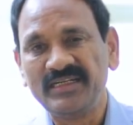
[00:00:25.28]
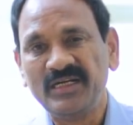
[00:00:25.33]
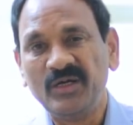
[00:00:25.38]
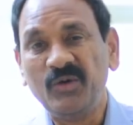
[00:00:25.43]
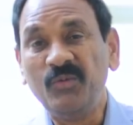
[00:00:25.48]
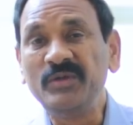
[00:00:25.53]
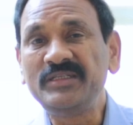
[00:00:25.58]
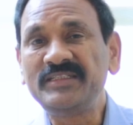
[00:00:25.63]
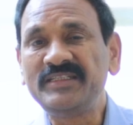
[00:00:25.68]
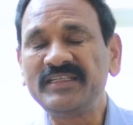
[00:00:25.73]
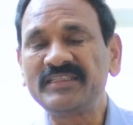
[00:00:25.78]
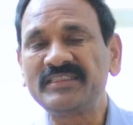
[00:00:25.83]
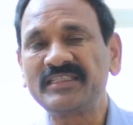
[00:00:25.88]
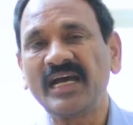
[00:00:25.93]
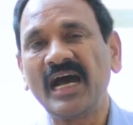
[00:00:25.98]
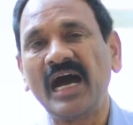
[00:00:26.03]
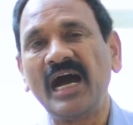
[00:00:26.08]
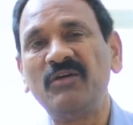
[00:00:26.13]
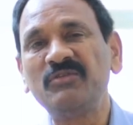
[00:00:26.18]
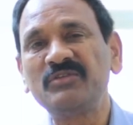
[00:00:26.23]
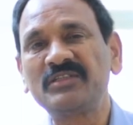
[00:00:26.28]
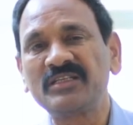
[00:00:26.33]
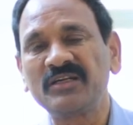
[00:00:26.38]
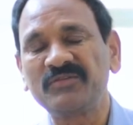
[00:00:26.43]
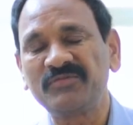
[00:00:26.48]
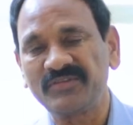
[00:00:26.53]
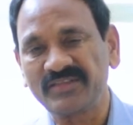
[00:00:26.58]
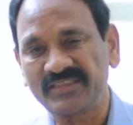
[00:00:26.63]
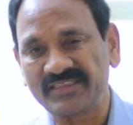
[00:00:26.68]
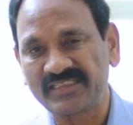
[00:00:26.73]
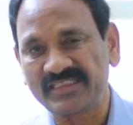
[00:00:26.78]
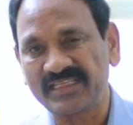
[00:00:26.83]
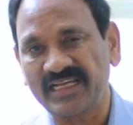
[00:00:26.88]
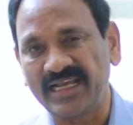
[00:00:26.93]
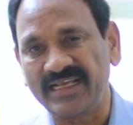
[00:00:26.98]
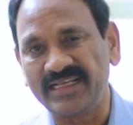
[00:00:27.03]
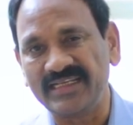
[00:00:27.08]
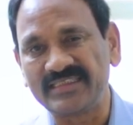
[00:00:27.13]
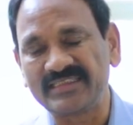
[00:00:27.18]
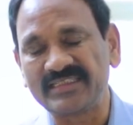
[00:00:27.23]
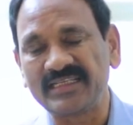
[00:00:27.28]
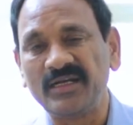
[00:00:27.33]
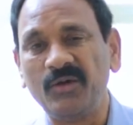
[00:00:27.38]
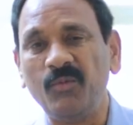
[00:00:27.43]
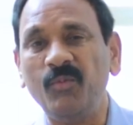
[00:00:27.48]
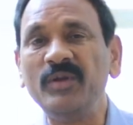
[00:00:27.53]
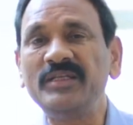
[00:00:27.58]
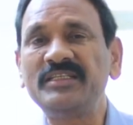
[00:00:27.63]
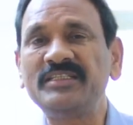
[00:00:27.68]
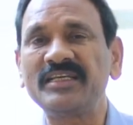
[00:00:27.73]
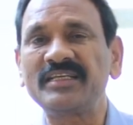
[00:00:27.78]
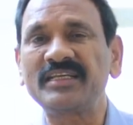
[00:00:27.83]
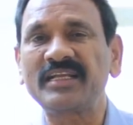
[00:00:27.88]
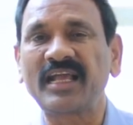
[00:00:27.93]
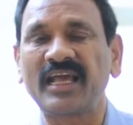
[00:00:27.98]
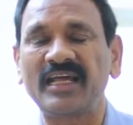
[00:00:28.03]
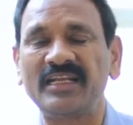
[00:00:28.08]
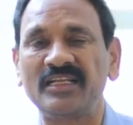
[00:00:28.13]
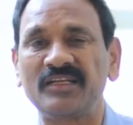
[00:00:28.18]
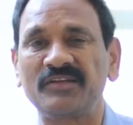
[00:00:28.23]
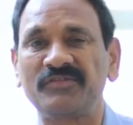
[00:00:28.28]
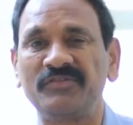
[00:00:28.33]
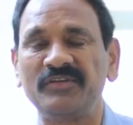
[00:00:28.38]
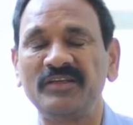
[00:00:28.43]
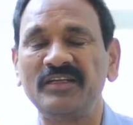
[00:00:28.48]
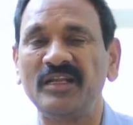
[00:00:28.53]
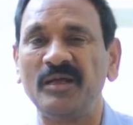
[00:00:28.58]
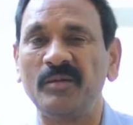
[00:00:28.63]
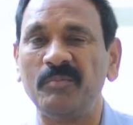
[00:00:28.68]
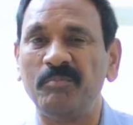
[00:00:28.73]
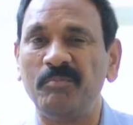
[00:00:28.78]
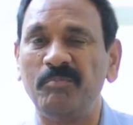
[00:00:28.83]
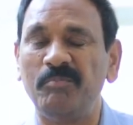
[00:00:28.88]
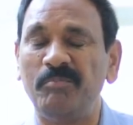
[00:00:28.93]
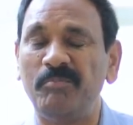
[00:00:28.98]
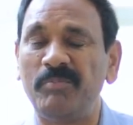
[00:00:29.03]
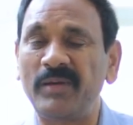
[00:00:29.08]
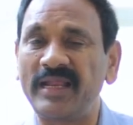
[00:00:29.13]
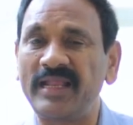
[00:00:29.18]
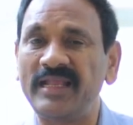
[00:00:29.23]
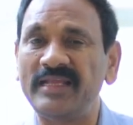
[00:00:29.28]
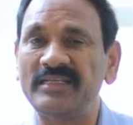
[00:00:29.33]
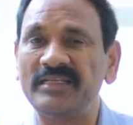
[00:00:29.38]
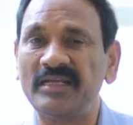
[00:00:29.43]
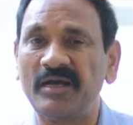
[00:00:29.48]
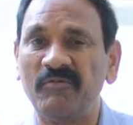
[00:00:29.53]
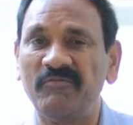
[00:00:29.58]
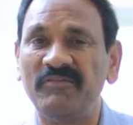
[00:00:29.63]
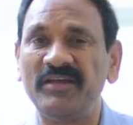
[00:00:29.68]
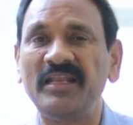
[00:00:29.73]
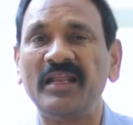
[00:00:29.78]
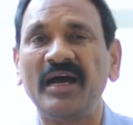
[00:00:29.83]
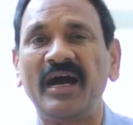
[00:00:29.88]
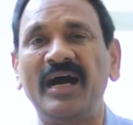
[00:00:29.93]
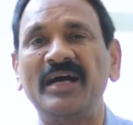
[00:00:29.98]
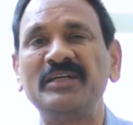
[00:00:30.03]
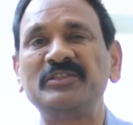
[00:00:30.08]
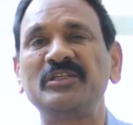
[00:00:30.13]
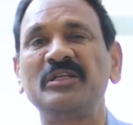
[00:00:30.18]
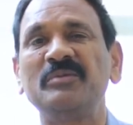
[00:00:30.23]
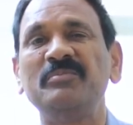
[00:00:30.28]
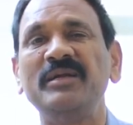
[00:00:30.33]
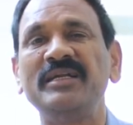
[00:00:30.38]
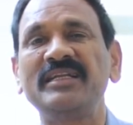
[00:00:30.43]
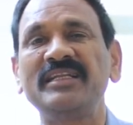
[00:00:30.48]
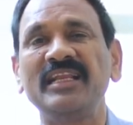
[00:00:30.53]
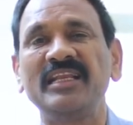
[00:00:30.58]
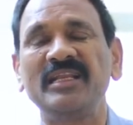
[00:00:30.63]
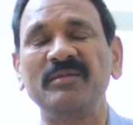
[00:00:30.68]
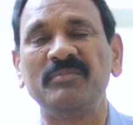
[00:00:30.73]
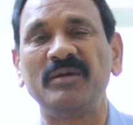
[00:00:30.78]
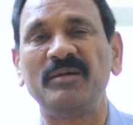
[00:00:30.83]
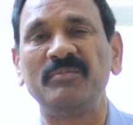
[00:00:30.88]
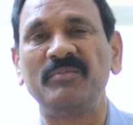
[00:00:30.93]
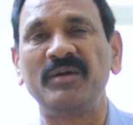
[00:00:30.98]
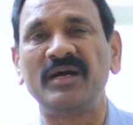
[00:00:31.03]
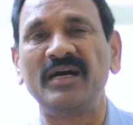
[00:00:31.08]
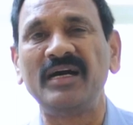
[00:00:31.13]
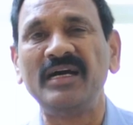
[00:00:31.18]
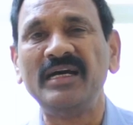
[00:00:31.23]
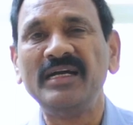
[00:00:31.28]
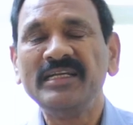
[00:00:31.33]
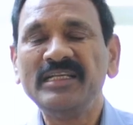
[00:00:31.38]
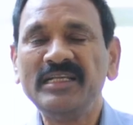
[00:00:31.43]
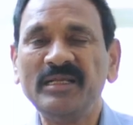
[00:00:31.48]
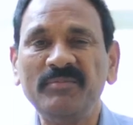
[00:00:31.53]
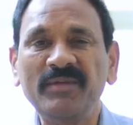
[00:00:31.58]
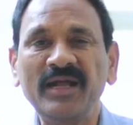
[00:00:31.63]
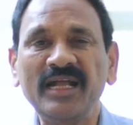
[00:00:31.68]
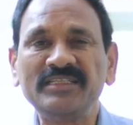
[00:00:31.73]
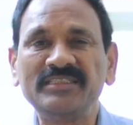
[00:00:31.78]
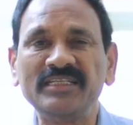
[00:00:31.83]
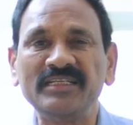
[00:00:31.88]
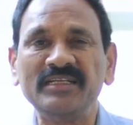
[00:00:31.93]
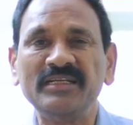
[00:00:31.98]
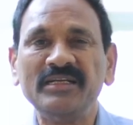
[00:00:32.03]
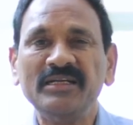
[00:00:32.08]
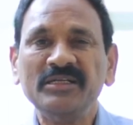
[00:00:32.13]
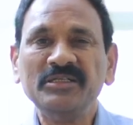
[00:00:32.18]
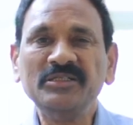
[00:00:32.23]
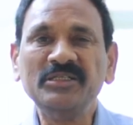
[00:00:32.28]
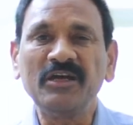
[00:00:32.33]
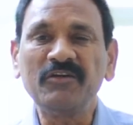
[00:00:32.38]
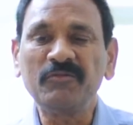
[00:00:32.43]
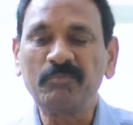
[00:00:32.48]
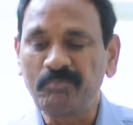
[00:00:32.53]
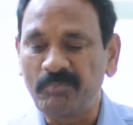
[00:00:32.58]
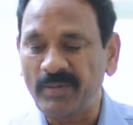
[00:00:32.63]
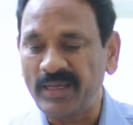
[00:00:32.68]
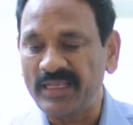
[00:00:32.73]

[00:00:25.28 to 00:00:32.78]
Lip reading: which is out of size, which are colorful, brain will automatically remember. Imagine you have